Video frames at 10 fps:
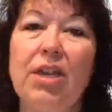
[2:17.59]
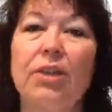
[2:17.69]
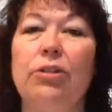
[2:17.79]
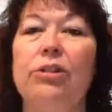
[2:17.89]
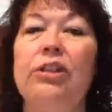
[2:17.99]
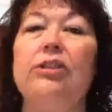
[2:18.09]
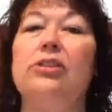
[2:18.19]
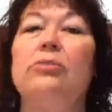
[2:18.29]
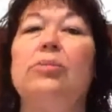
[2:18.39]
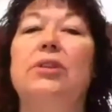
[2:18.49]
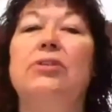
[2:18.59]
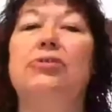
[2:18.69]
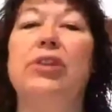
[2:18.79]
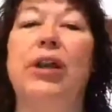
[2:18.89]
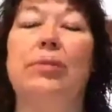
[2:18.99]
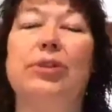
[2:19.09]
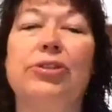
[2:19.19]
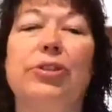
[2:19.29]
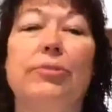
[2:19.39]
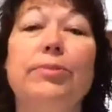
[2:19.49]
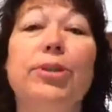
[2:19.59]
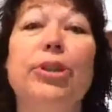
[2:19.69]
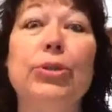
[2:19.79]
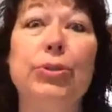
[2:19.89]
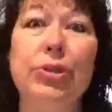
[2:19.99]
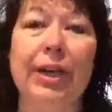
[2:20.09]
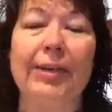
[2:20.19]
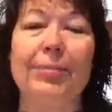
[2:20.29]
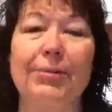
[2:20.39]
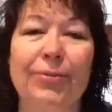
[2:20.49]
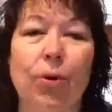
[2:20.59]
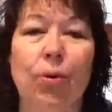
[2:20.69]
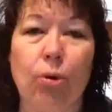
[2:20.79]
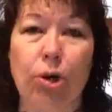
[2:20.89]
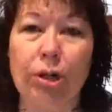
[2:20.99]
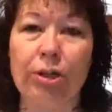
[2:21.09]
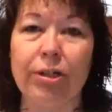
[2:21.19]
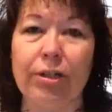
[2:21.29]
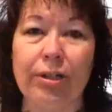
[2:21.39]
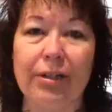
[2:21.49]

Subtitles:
there needs to be established some new type of order.